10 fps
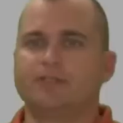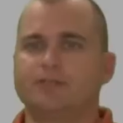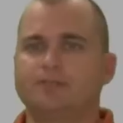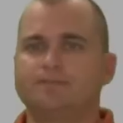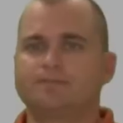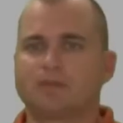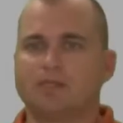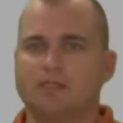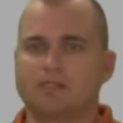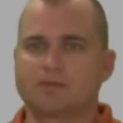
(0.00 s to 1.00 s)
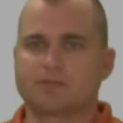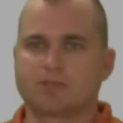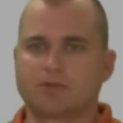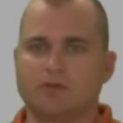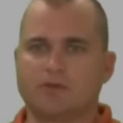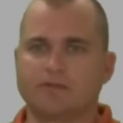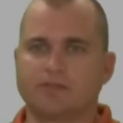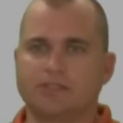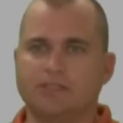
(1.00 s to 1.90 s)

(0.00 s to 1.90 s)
do is I'm just going to go over